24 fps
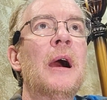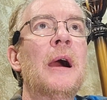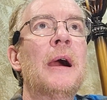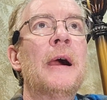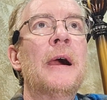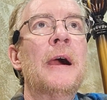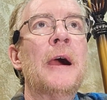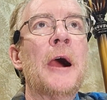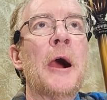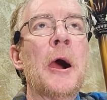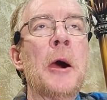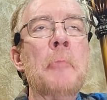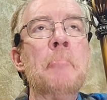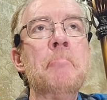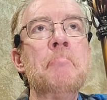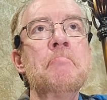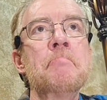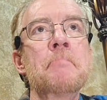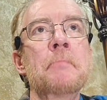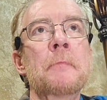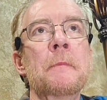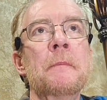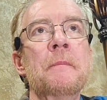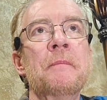
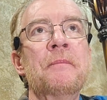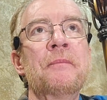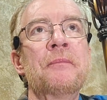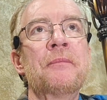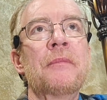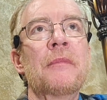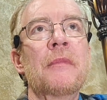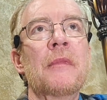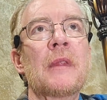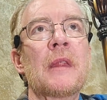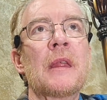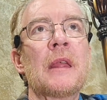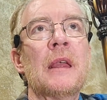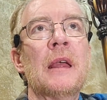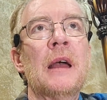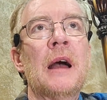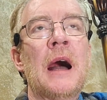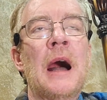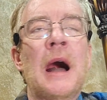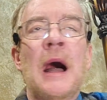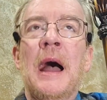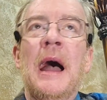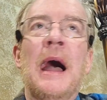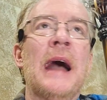I
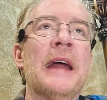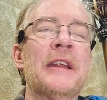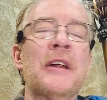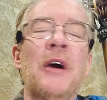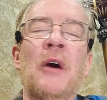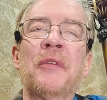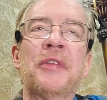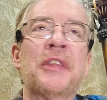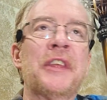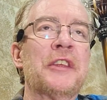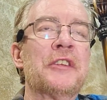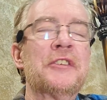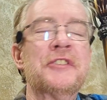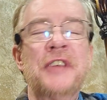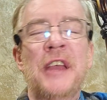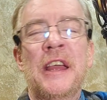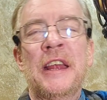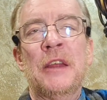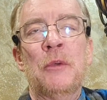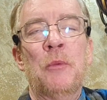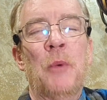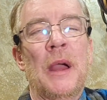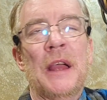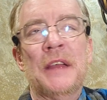don't think there's
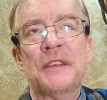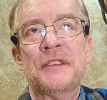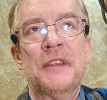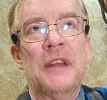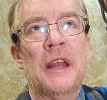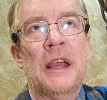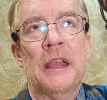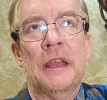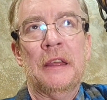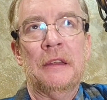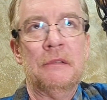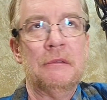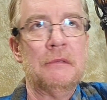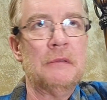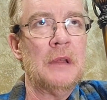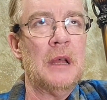any way it's an 8.